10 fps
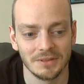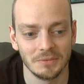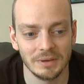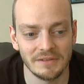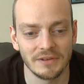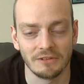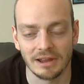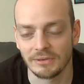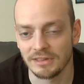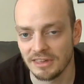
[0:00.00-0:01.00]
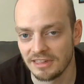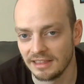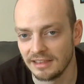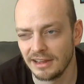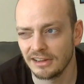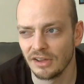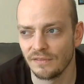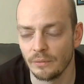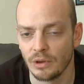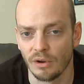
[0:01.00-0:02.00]
We never got around to actually sending it. I don't
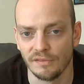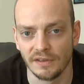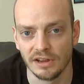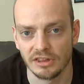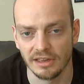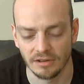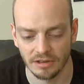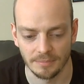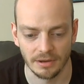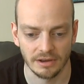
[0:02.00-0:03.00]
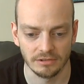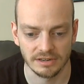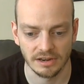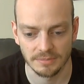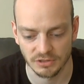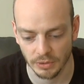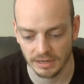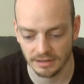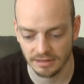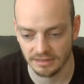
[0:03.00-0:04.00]
think we quite finished it or compiled,
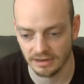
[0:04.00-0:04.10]
between us.